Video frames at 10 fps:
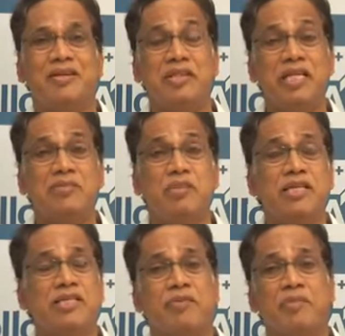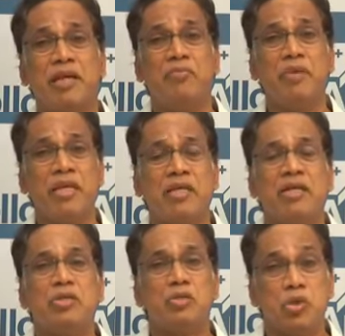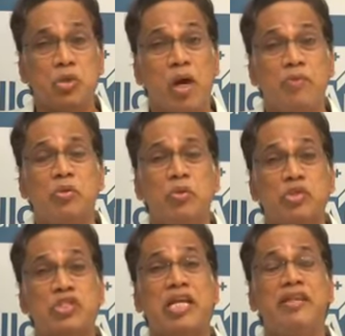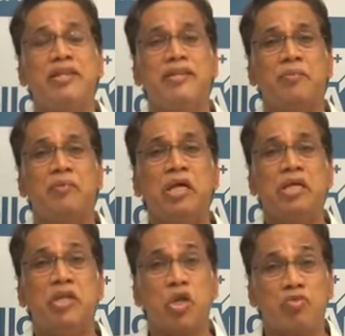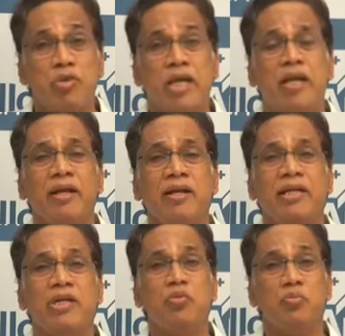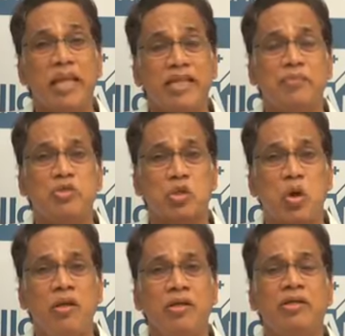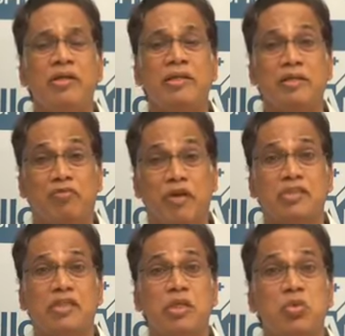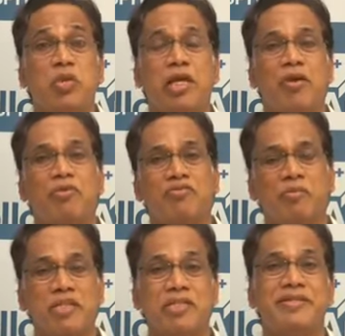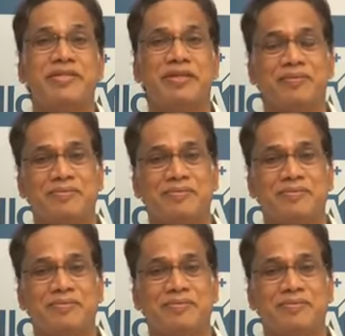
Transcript: These muscles have become weak, so you have to strengthen them. The quicker you make them strong, the faster you recover from the surgery.